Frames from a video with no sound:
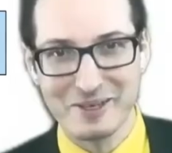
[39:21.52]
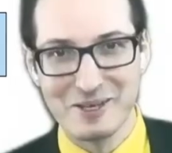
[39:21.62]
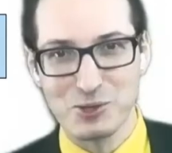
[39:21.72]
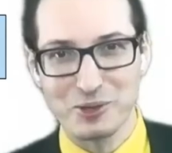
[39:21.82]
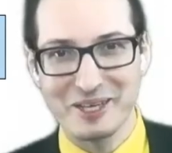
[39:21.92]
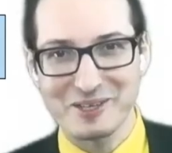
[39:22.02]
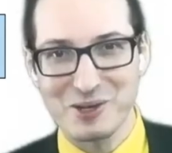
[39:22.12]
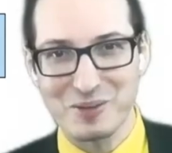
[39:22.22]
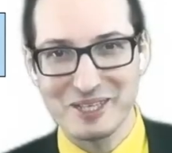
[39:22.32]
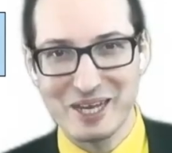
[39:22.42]
So here's
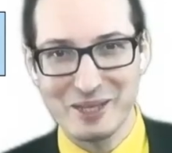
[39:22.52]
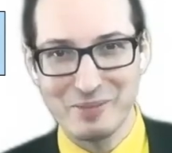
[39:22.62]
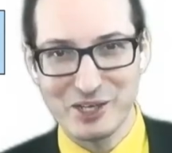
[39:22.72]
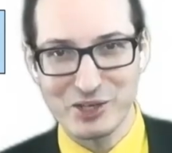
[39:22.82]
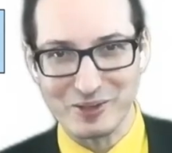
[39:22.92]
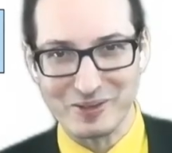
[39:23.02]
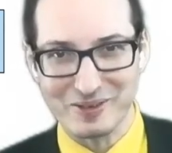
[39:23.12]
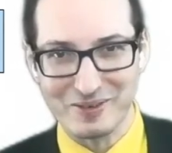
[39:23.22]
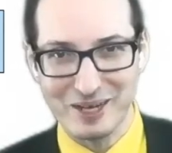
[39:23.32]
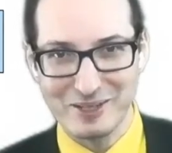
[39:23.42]
comes the animation,
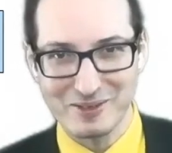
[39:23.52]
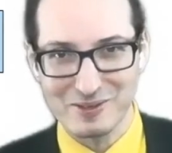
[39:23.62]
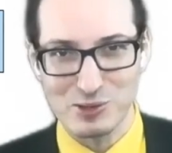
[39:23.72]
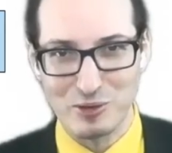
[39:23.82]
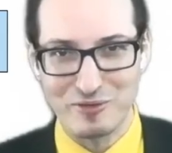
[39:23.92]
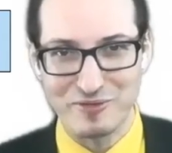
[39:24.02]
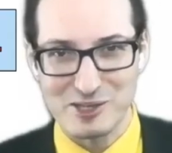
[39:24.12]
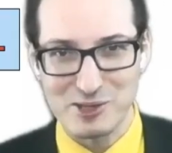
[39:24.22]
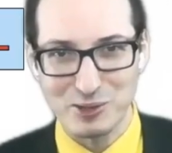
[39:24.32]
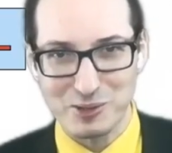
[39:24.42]
right? So
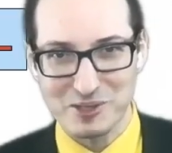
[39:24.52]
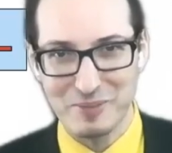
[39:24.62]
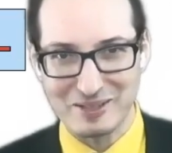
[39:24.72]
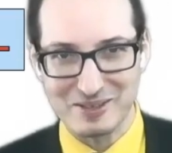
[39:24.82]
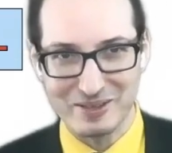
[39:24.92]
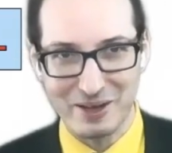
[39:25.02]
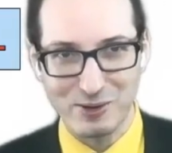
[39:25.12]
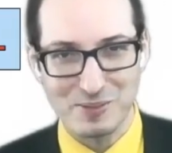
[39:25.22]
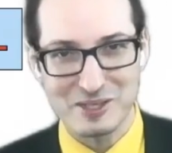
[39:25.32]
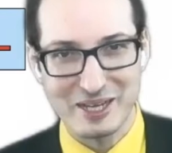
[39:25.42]
fasten your seatbelt.
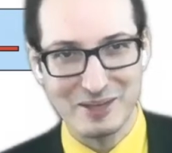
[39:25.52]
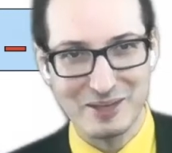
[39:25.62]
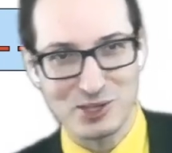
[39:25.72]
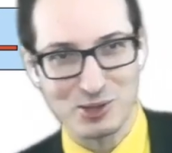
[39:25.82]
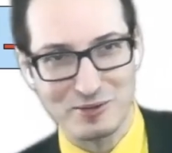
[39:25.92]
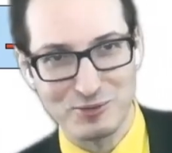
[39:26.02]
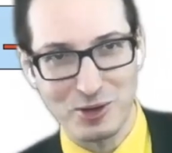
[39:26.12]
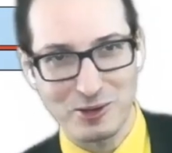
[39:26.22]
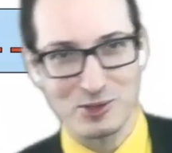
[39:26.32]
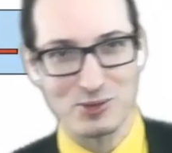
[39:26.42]
Now comes the animation of the
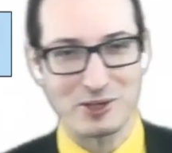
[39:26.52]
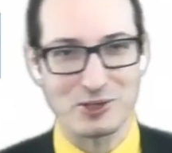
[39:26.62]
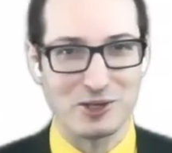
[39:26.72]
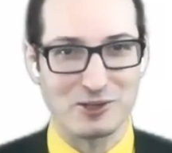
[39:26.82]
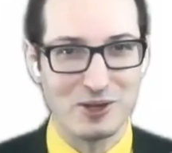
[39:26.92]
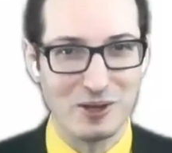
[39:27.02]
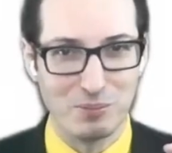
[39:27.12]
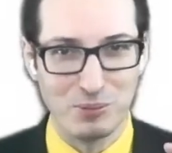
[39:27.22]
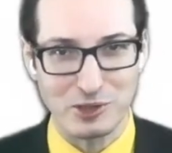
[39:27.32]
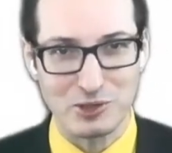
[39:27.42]
log structured
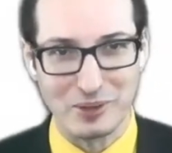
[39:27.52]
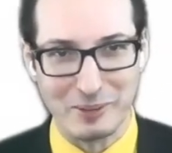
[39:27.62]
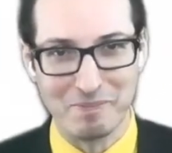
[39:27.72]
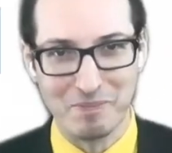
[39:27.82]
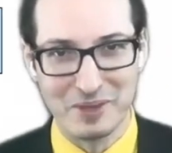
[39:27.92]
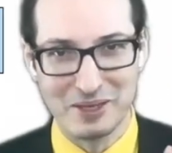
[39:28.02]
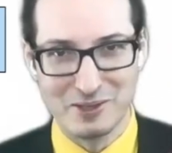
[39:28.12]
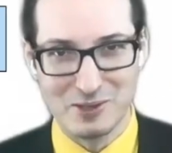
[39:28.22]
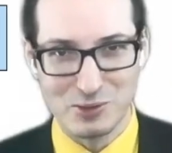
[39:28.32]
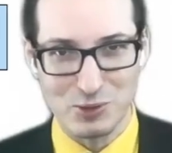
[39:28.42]
merge tree.
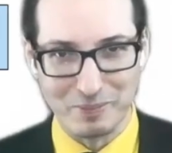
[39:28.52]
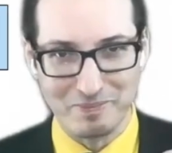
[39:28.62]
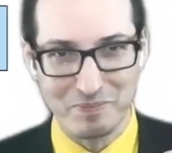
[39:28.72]
So